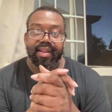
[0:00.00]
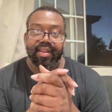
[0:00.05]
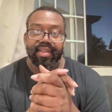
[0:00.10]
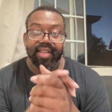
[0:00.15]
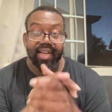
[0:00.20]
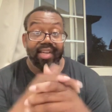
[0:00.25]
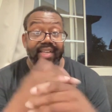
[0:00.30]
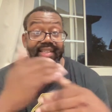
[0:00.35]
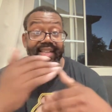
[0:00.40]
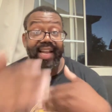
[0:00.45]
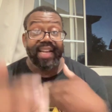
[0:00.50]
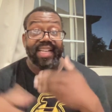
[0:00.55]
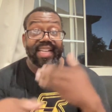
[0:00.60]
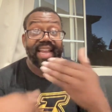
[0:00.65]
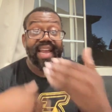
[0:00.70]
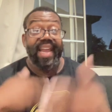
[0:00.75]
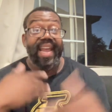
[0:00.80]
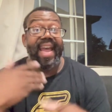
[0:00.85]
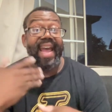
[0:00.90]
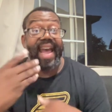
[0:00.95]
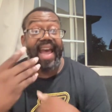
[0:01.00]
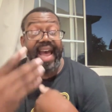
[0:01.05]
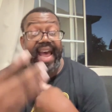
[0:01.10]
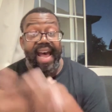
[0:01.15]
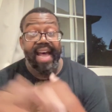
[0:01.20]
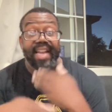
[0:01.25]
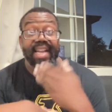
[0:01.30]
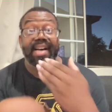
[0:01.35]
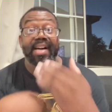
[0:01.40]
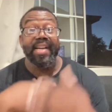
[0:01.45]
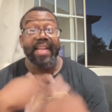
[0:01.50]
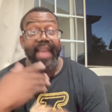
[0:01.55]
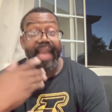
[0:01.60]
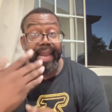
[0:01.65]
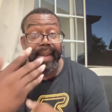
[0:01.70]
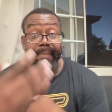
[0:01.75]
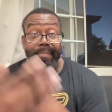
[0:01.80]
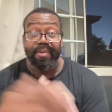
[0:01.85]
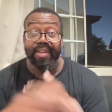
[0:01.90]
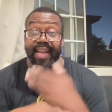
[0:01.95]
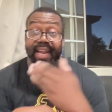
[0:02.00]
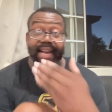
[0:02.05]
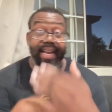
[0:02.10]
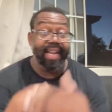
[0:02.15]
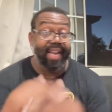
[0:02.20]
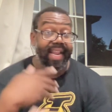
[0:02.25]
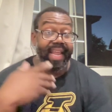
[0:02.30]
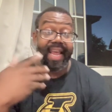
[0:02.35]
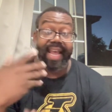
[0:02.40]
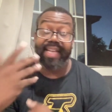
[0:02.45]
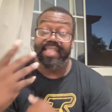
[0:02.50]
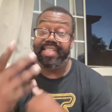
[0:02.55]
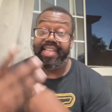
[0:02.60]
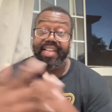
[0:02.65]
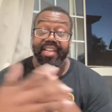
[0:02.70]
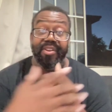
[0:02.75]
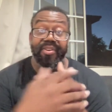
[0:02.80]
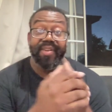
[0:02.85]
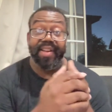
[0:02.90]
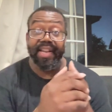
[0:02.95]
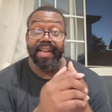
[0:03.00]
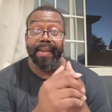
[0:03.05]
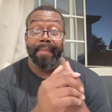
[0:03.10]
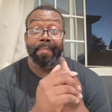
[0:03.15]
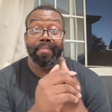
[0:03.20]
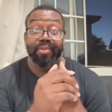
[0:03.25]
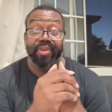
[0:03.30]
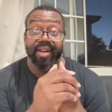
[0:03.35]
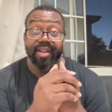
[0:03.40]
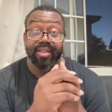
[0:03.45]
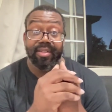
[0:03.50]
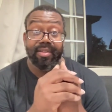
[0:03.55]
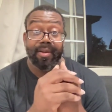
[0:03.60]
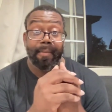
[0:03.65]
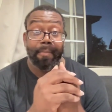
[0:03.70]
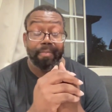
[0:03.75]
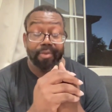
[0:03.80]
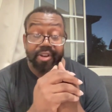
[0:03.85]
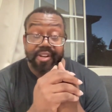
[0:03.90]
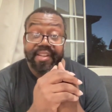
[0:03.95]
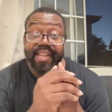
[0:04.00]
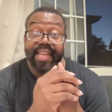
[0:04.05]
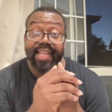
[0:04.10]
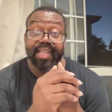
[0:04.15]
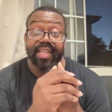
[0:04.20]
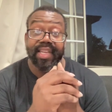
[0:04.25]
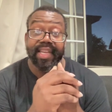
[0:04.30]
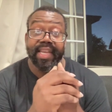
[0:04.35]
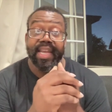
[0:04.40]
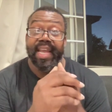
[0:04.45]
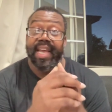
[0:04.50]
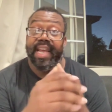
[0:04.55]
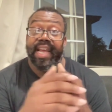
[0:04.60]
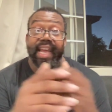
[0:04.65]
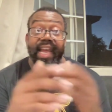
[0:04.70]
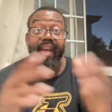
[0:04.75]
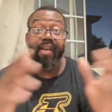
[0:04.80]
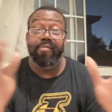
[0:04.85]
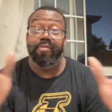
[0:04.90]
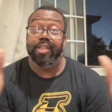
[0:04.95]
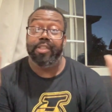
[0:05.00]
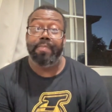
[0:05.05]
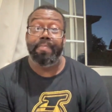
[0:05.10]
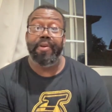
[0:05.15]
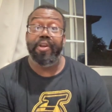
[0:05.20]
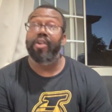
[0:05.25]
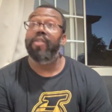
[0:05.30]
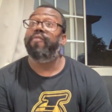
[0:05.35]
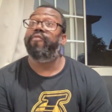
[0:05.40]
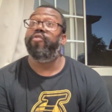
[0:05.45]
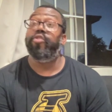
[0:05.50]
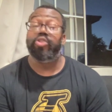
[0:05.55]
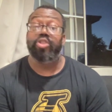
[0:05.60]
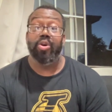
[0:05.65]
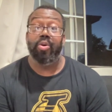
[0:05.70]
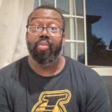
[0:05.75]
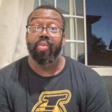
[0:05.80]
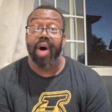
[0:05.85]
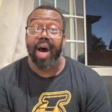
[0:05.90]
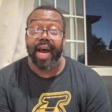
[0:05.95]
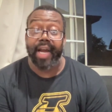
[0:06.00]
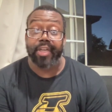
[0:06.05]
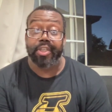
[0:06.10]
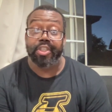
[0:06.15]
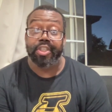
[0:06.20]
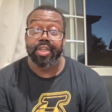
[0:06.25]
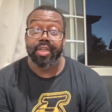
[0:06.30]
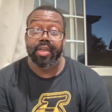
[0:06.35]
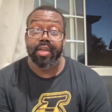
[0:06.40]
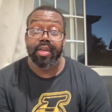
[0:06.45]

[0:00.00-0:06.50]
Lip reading: Looked like they had a game plan and executed it brilliantly. It was beautiful to watch.